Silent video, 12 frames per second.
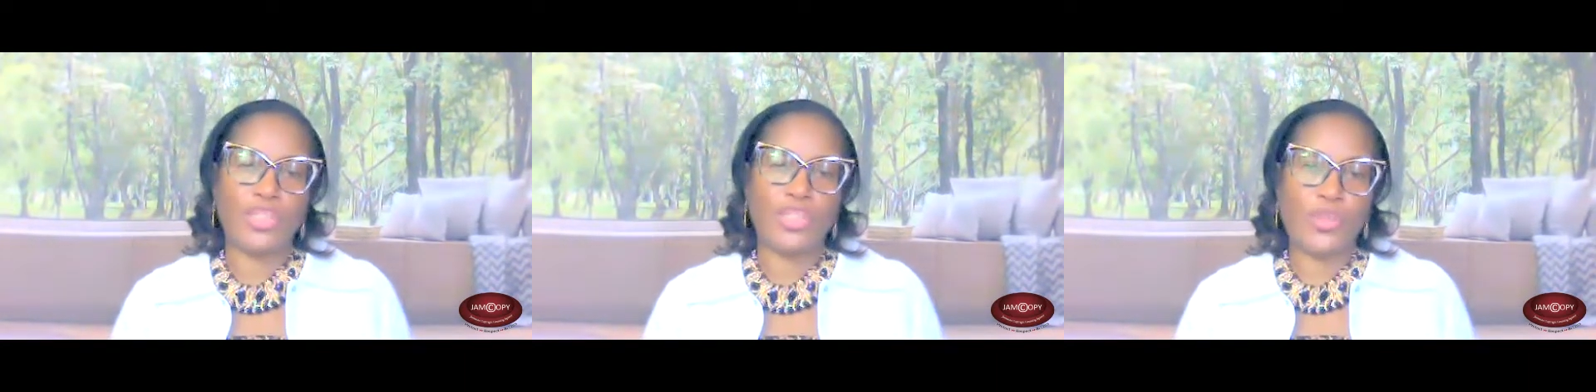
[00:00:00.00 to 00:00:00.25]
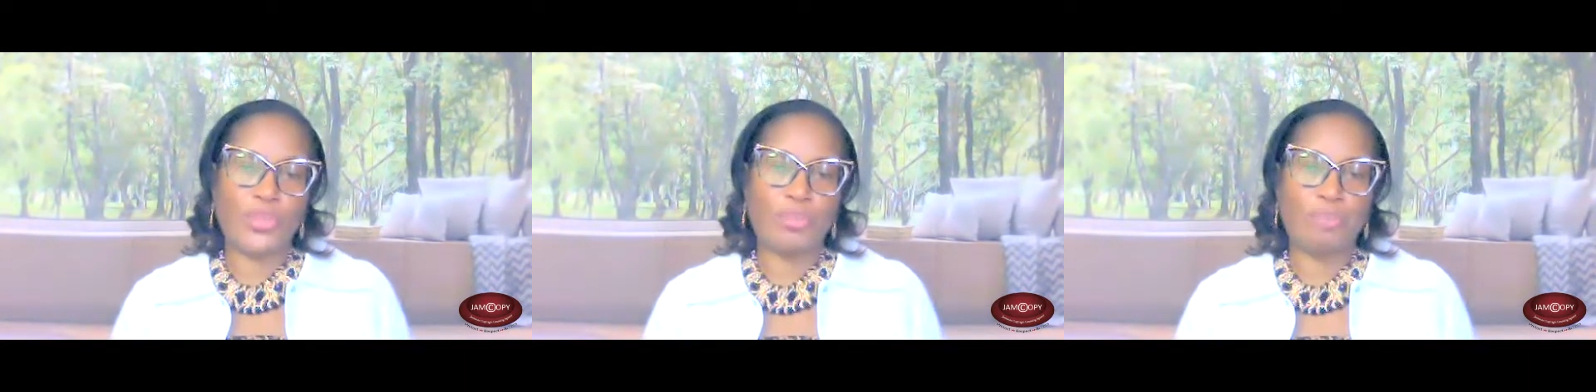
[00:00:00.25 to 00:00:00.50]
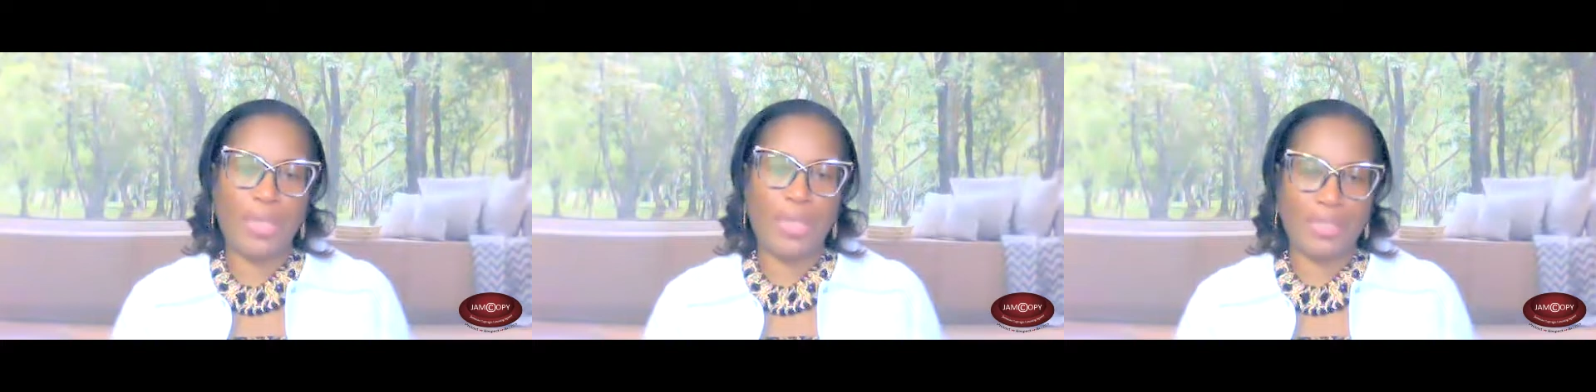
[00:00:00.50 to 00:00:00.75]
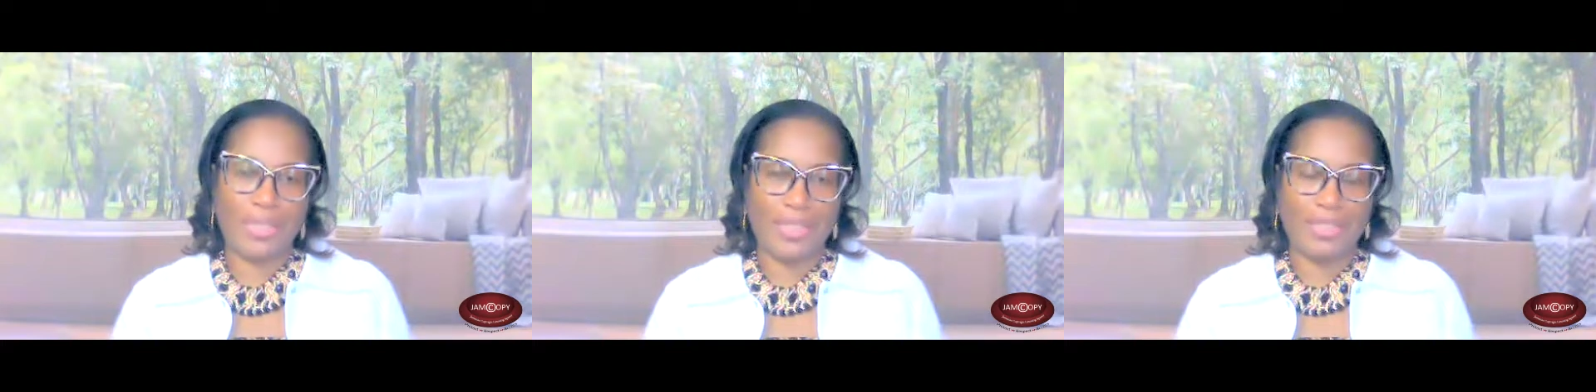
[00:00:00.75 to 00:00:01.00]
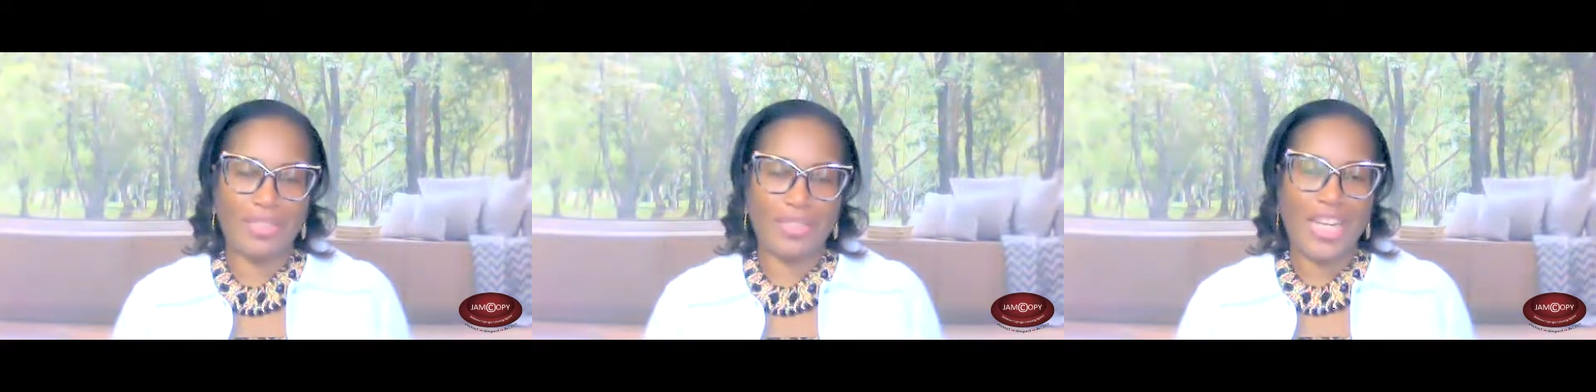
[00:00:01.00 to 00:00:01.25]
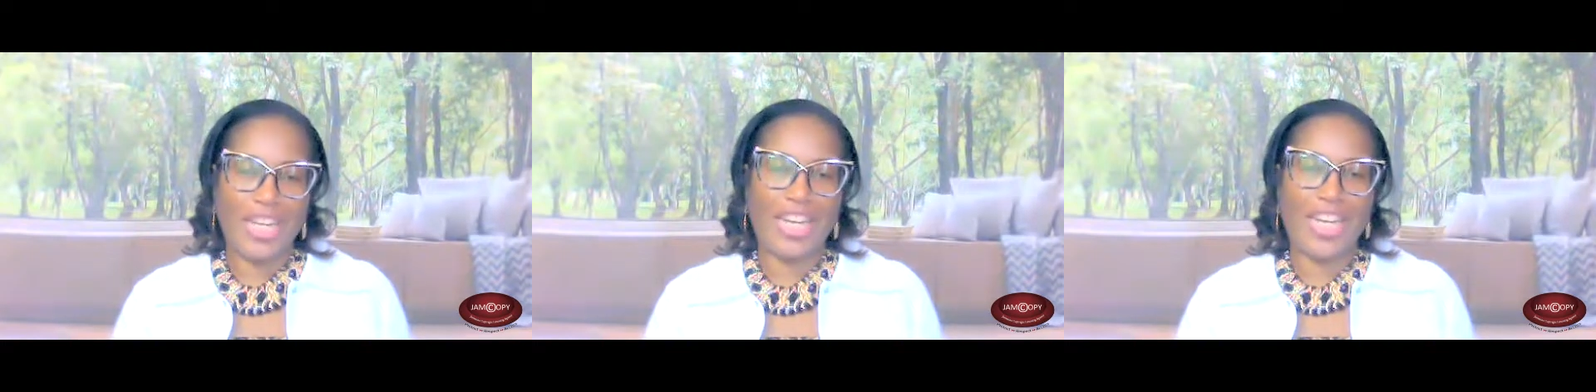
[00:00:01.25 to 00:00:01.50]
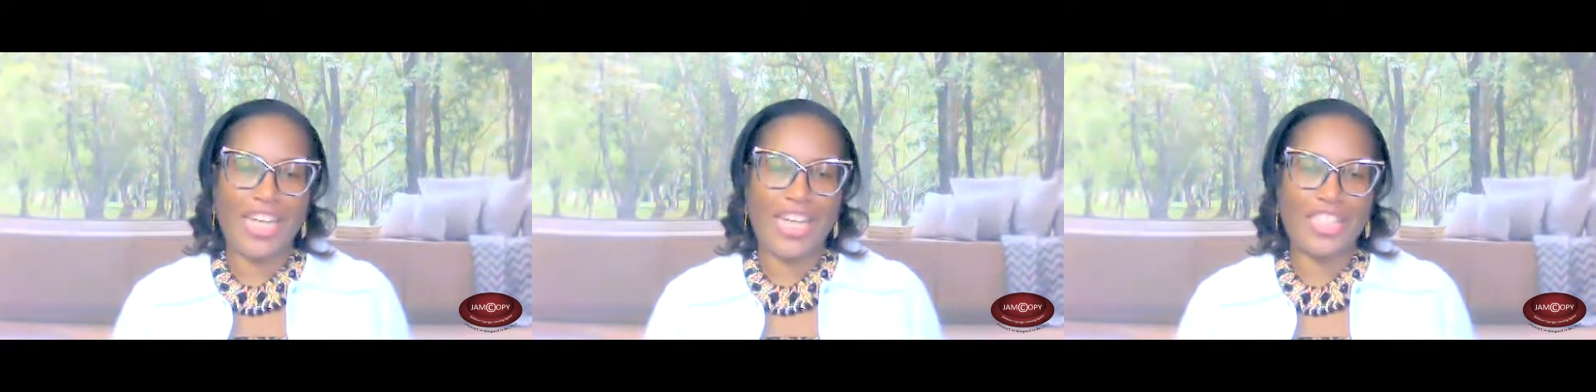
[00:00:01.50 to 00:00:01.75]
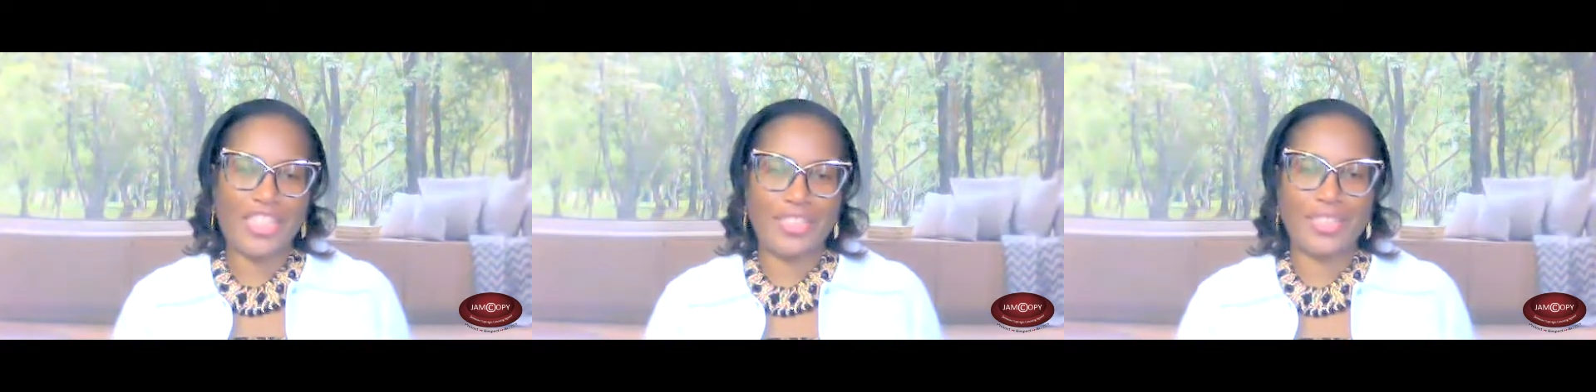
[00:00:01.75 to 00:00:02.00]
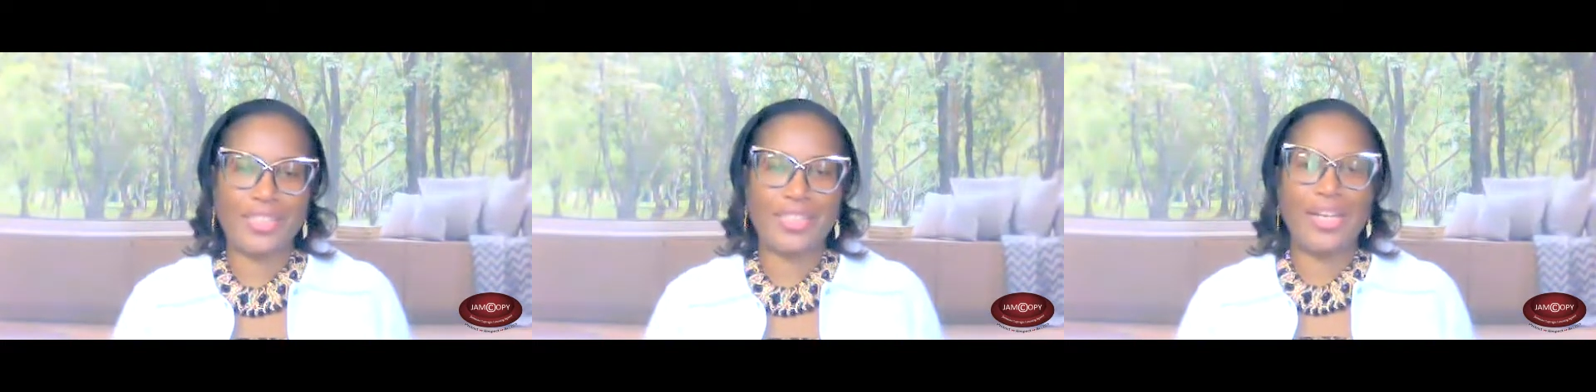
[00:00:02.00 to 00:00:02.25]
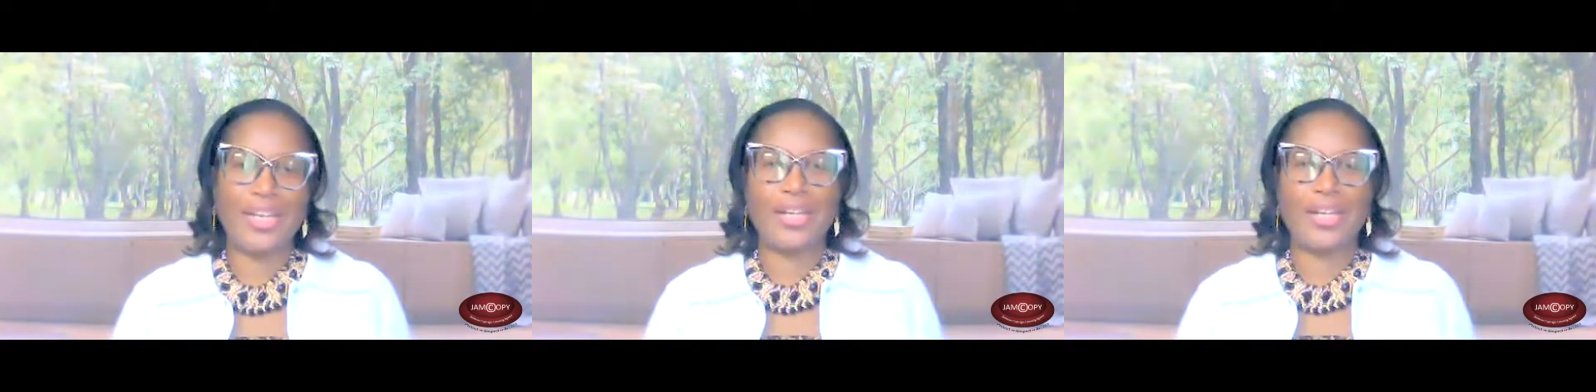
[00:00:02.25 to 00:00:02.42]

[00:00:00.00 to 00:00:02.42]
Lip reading: Joan Pinkney, licensed